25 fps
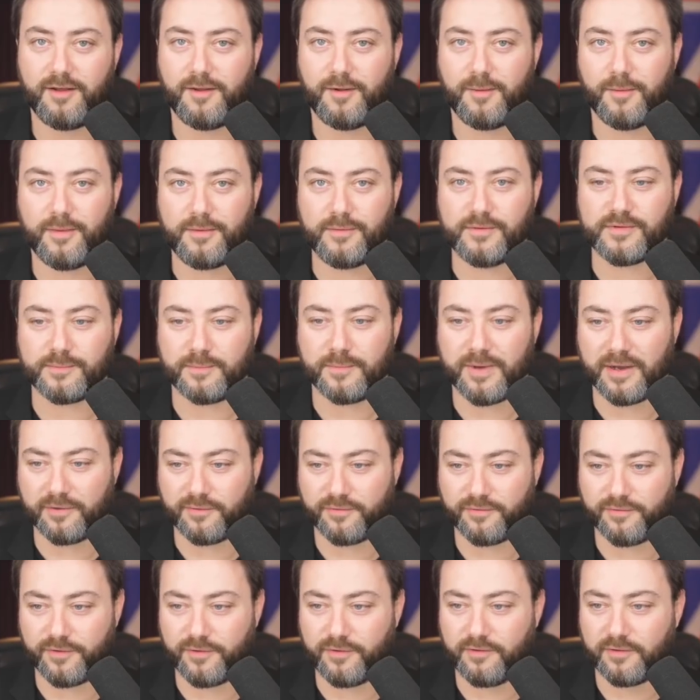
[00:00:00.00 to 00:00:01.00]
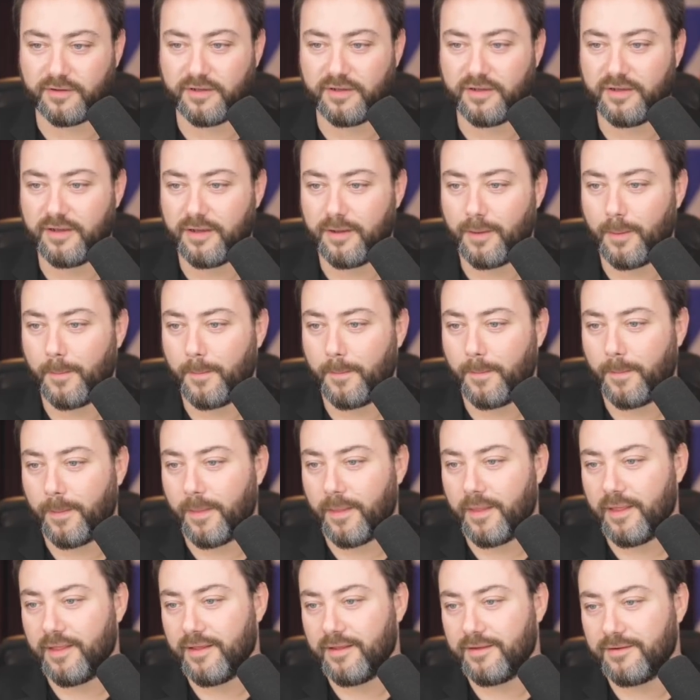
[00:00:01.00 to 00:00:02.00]
That was a mouthful.
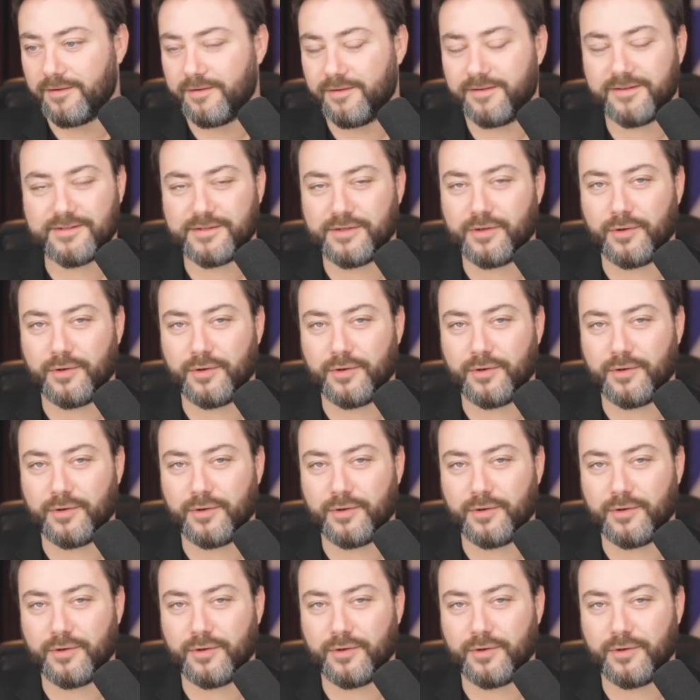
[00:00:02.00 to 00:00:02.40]
It's